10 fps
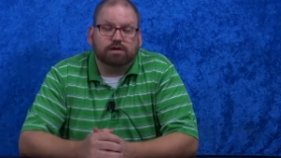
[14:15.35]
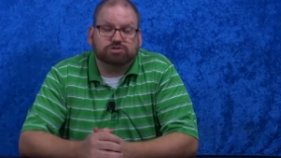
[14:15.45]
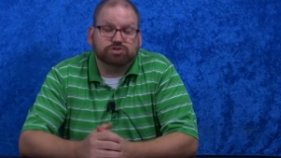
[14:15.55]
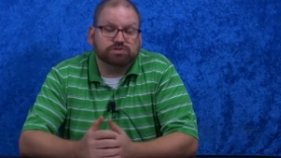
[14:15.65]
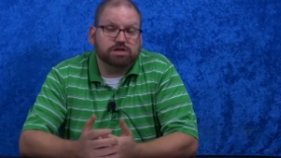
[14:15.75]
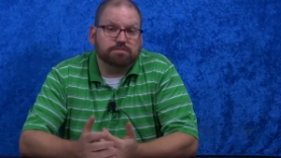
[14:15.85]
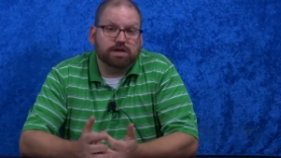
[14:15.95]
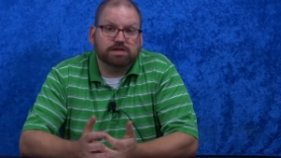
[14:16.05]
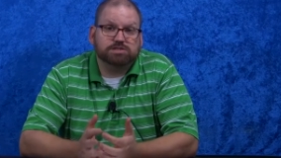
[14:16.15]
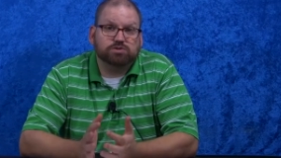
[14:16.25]
She was an
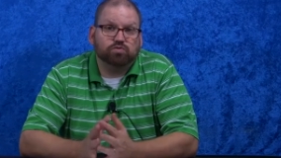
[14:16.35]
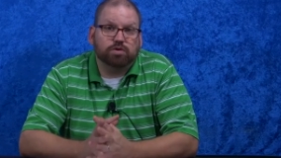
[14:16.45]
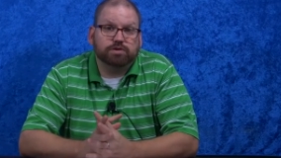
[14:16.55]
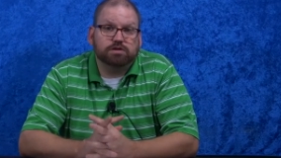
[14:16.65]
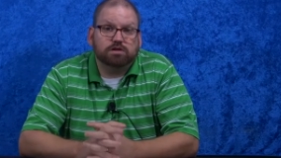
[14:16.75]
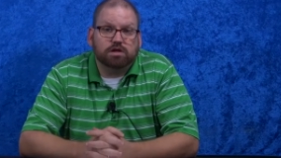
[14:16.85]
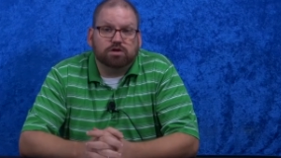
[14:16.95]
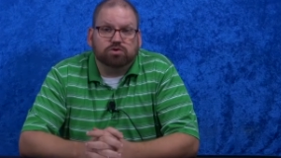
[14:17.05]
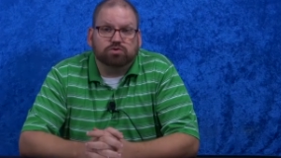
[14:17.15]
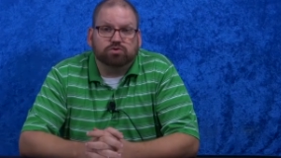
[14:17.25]
amazing woman
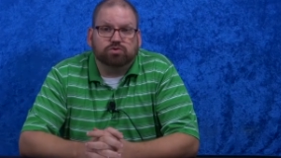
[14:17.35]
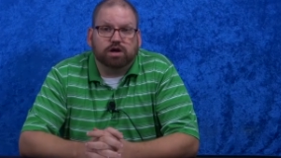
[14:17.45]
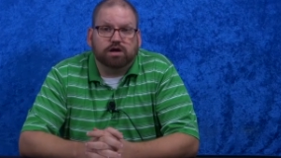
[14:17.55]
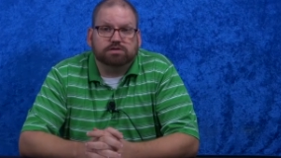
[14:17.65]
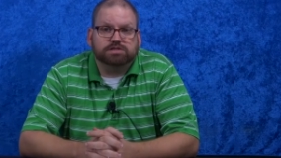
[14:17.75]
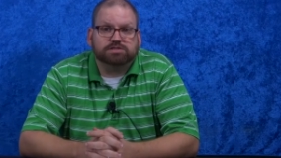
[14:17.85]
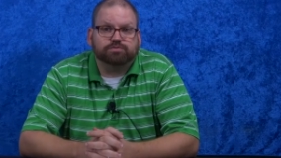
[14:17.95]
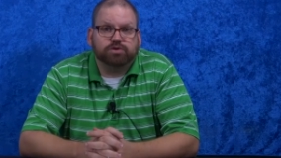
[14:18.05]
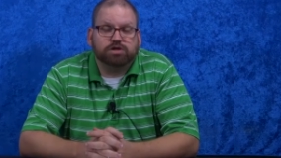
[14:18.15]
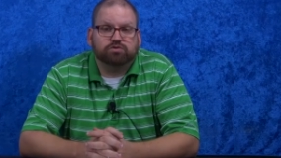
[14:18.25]
who did
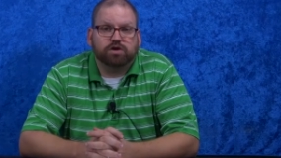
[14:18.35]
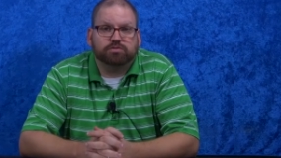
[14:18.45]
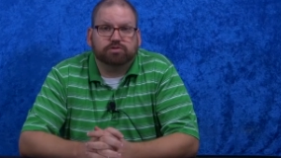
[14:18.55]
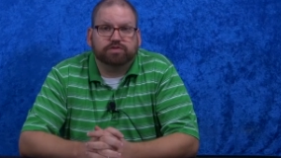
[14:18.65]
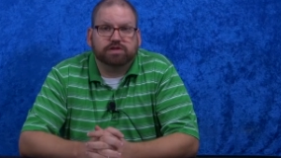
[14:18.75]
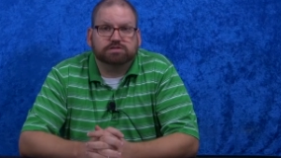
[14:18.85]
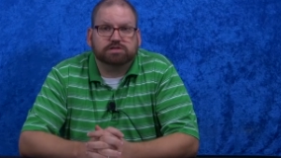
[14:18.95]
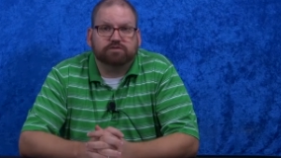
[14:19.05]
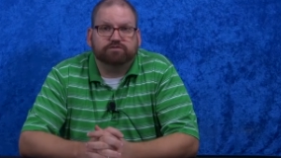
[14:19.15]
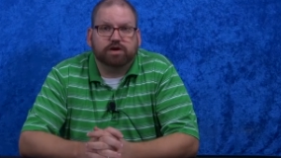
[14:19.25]
some pretty incredible things
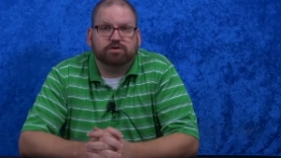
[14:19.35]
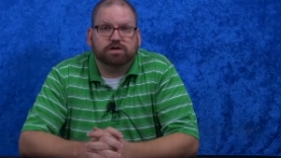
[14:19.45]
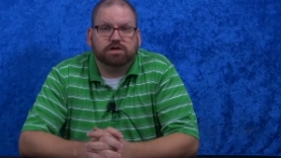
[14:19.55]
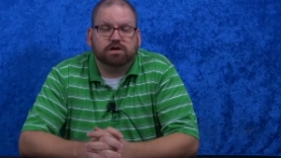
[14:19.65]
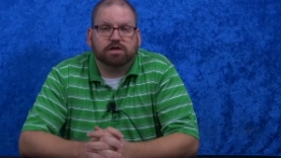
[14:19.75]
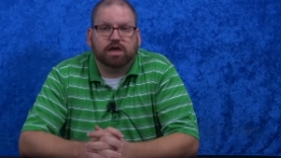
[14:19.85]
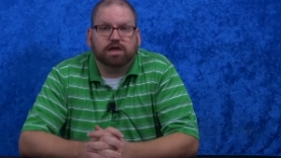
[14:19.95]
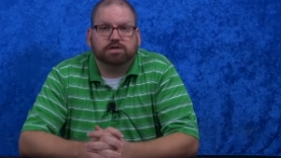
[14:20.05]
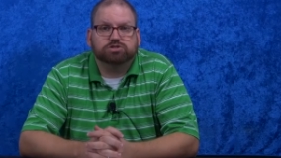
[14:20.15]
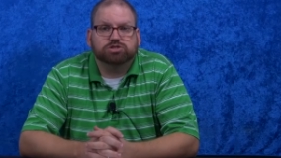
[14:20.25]
at a very young
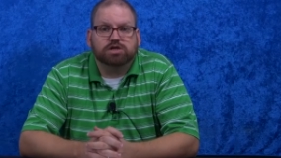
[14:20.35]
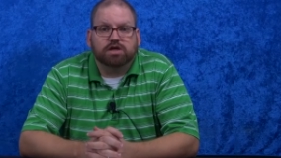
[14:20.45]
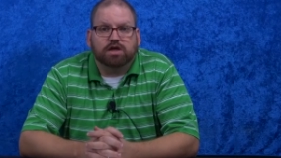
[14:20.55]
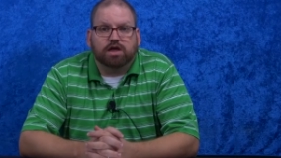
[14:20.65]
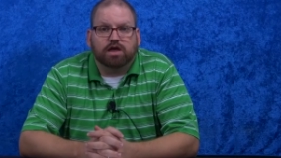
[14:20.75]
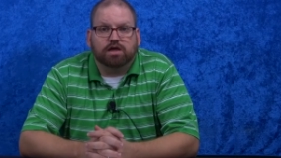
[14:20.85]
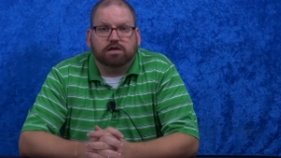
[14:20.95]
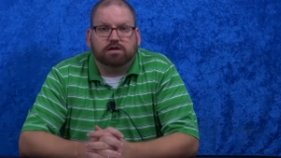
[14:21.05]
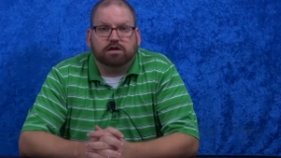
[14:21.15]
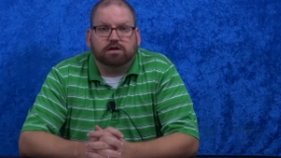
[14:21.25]
age.
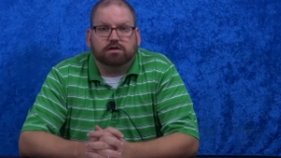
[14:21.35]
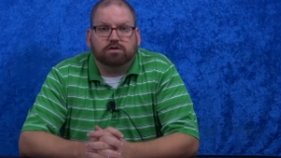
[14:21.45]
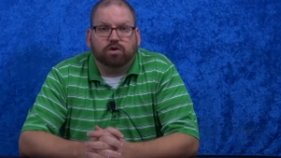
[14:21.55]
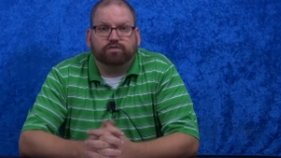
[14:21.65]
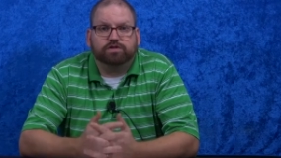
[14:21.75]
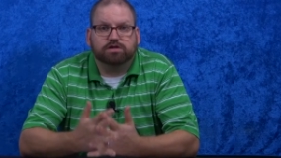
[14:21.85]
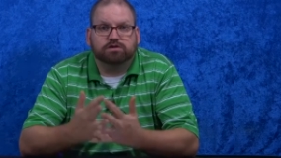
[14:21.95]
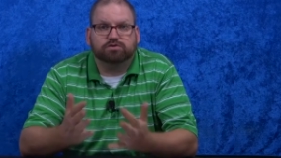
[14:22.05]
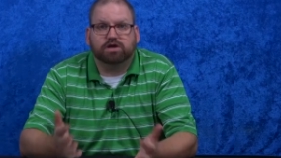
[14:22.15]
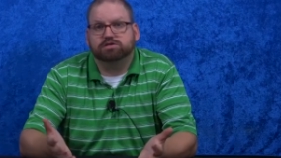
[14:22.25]
And hopefully
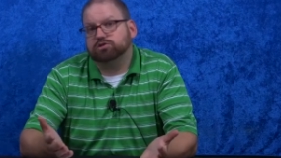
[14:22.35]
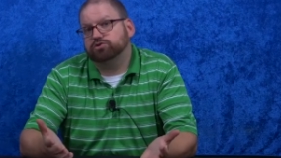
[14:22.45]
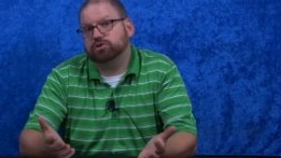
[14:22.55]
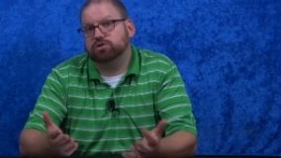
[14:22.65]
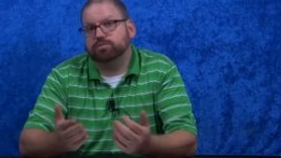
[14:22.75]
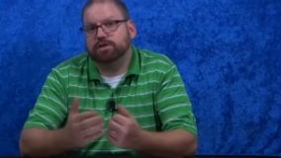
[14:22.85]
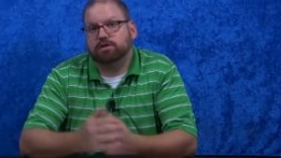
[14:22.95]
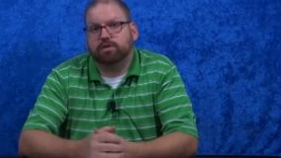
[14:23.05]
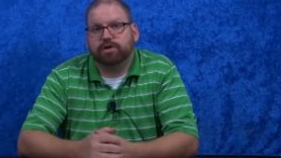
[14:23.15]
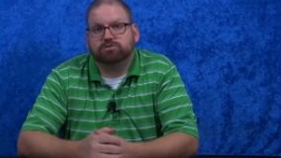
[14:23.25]
you guys learned a little bit
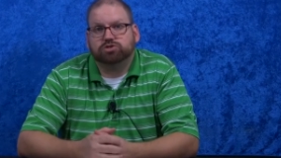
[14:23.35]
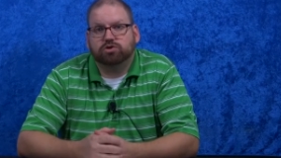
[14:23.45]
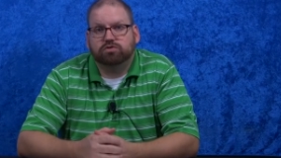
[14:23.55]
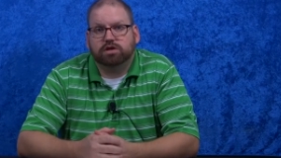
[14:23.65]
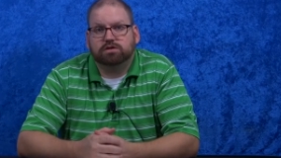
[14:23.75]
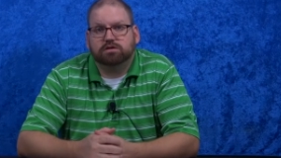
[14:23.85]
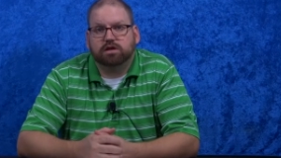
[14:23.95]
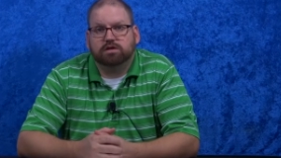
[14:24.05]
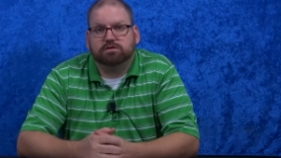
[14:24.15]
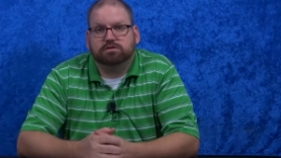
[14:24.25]
about Joan
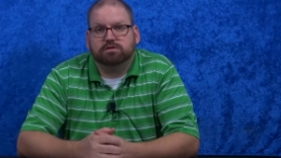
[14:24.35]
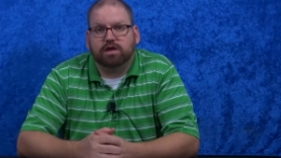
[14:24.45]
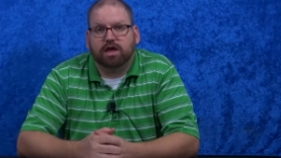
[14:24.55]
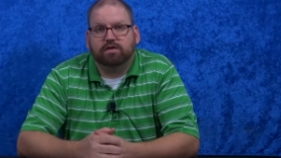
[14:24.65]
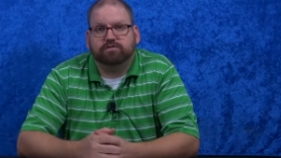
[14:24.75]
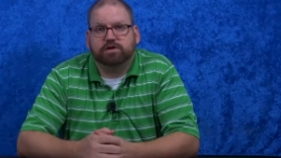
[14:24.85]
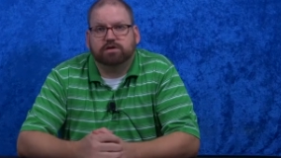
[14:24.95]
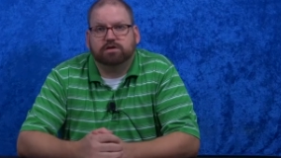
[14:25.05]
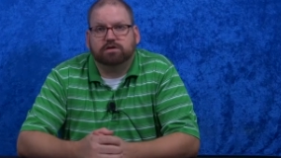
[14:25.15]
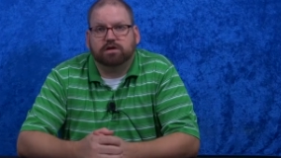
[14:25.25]
and have
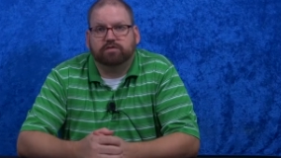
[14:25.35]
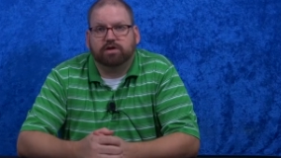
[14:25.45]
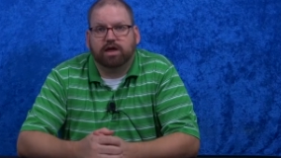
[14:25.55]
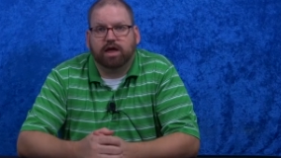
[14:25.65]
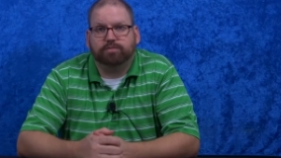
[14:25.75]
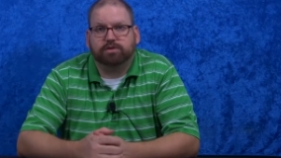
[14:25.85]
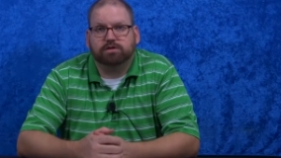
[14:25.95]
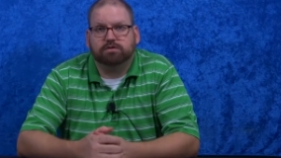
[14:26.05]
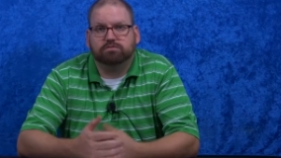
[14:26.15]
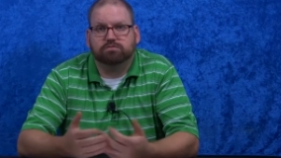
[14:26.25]
a
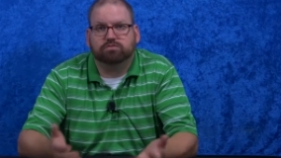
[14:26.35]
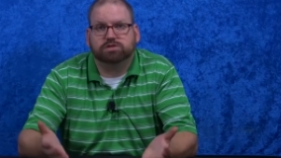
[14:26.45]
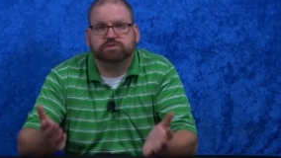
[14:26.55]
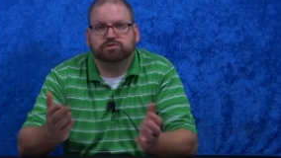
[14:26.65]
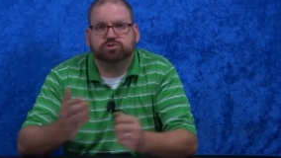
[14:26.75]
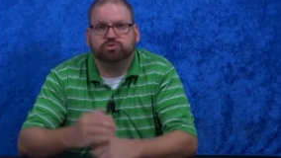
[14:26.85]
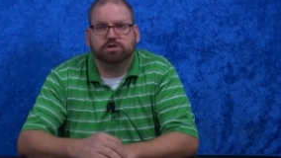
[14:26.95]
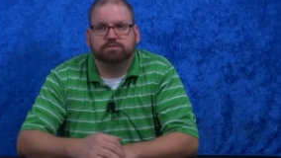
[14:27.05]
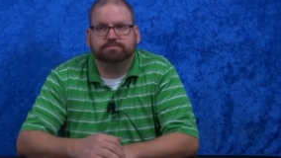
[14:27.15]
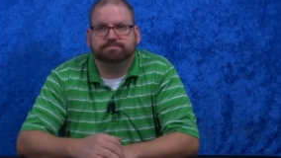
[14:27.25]
happy rest of your school year.